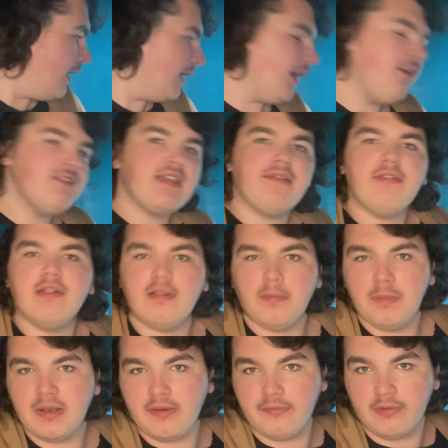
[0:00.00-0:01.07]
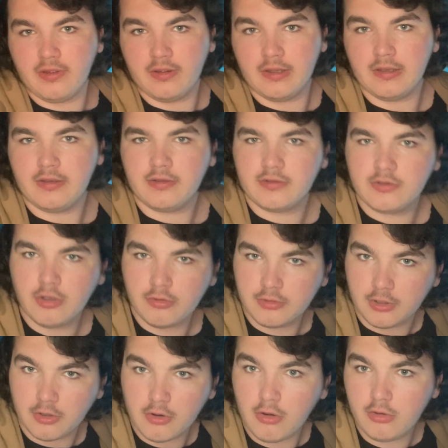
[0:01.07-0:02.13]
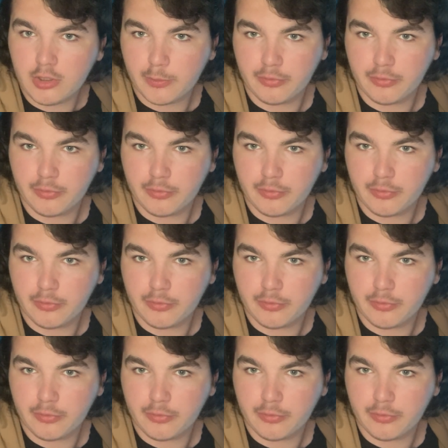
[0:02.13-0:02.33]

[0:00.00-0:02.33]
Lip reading: I was having a little bit of a Coca-Cola